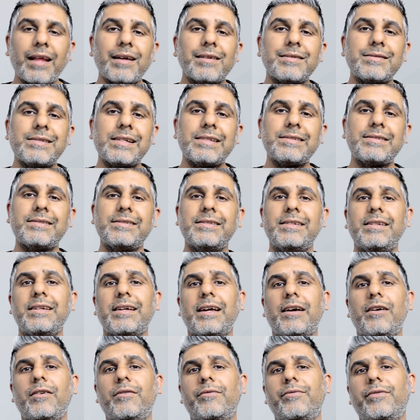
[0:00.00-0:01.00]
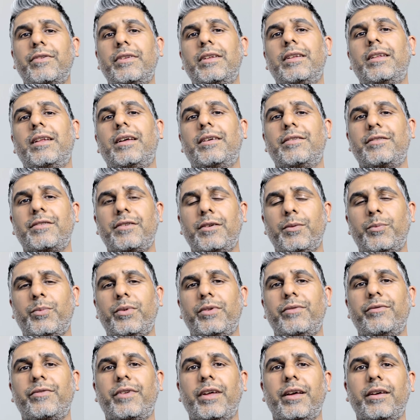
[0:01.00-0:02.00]
Tested it out for the last
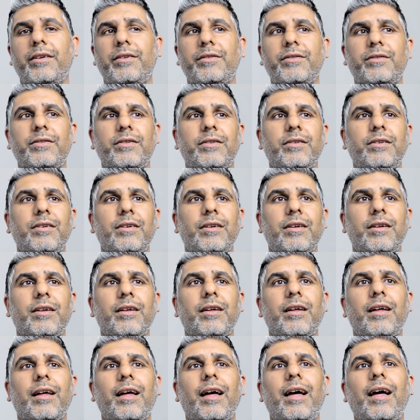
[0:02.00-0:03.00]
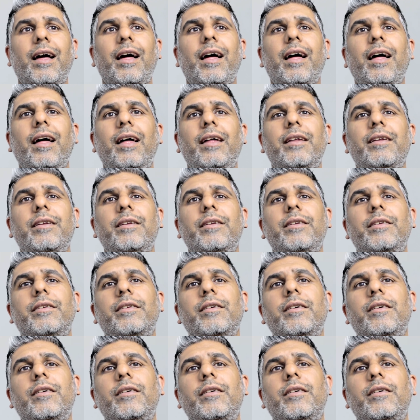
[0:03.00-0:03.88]
couple of days and